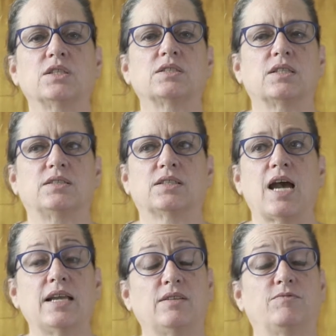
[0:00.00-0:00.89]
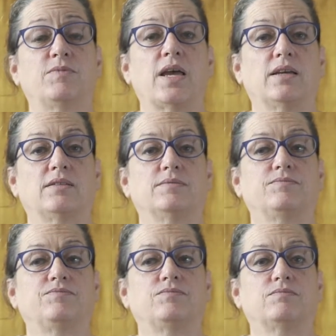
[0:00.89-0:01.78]
is kind of like
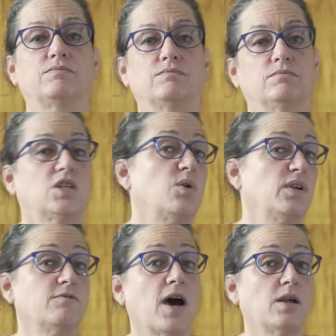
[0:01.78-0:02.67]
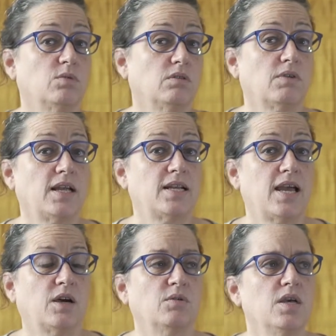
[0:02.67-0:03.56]
going viral right
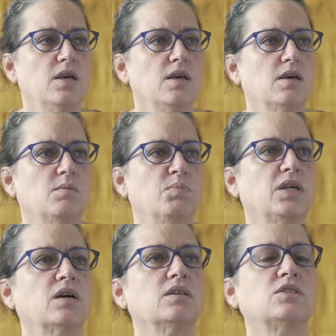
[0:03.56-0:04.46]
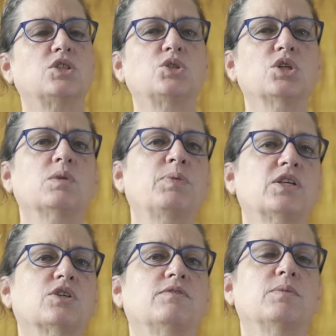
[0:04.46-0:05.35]
now because she took a
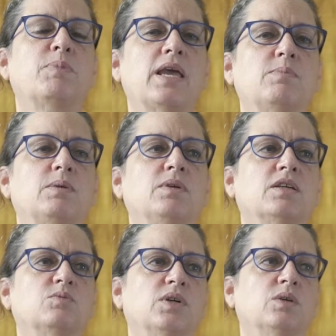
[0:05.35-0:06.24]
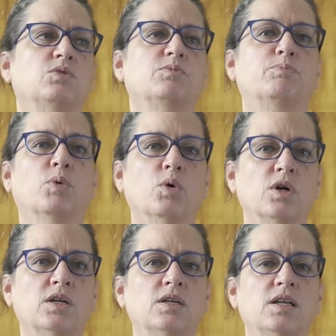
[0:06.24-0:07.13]
picture of the baby, because when it was
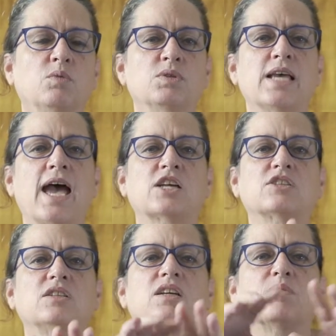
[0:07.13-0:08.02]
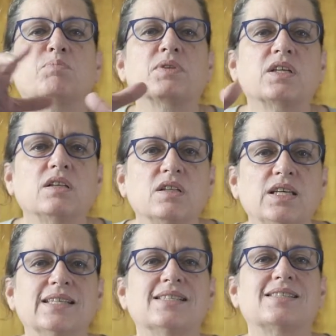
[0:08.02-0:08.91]
born it was actually
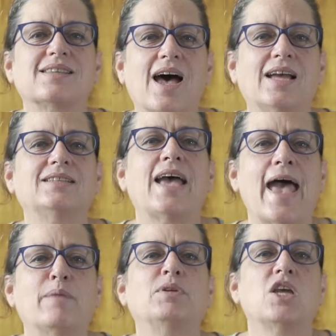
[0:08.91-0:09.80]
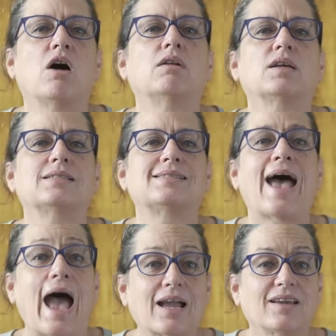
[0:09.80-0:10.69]
completely inside the amniotic
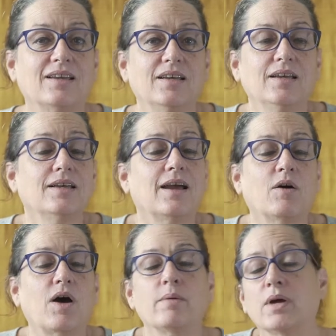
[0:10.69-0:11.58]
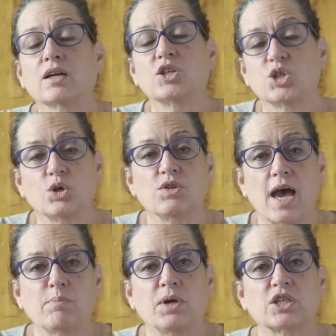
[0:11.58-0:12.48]
sac. Now I'm not going to show you
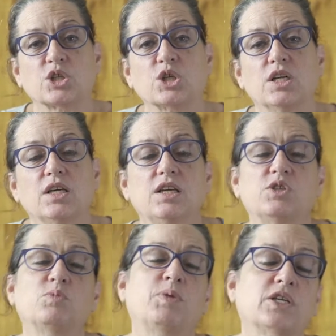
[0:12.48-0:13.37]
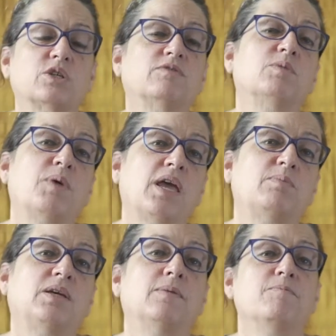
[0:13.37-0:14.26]
that picture. Here's a picture of the
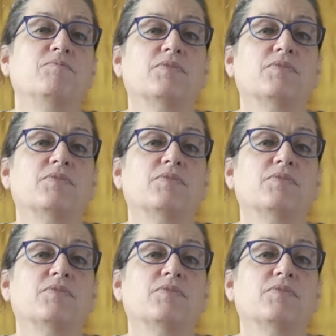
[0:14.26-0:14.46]
baby